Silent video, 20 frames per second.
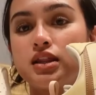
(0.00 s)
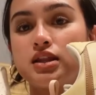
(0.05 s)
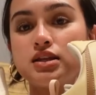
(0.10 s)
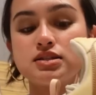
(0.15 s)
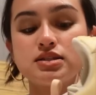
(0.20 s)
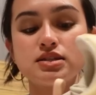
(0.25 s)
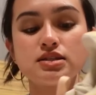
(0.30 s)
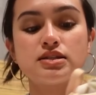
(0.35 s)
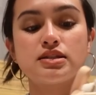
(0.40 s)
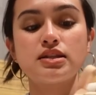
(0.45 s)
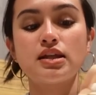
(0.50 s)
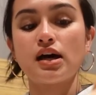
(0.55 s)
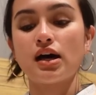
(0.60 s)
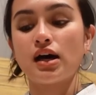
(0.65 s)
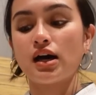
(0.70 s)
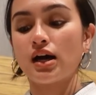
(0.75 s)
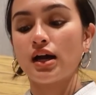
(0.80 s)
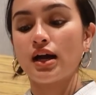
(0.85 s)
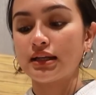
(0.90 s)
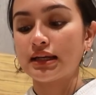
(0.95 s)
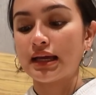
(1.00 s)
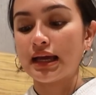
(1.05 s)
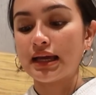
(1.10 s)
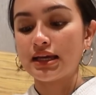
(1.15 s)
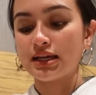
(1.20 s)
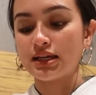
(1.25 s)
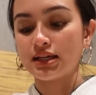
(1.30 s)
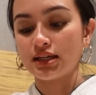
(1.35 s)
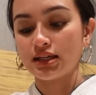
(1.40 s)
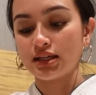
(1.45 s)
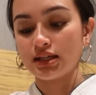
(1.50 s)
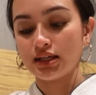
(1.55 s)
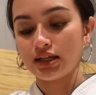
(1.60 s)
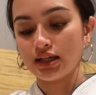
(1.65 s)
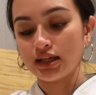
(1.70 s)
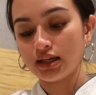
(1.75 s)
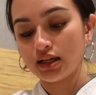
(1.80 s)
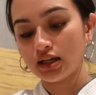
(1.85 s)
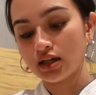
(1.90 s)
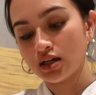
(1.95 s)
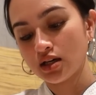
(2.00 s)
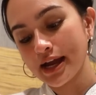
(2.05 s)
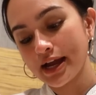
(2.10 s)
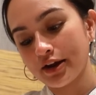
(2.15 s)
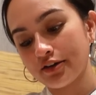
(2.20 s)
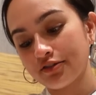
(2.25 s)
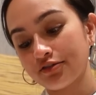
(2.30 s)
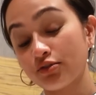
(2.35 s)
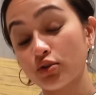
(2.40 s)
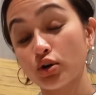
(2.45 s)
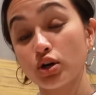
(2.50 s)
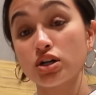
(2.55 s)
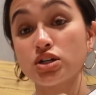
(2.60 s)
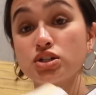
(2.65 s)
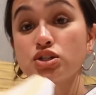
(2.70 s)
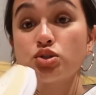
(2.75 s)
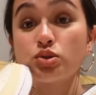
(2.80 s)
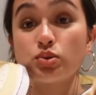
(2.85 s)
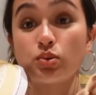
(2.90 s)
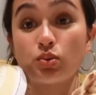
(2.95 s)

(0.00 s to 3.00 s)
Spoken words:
This is the Nike Air Force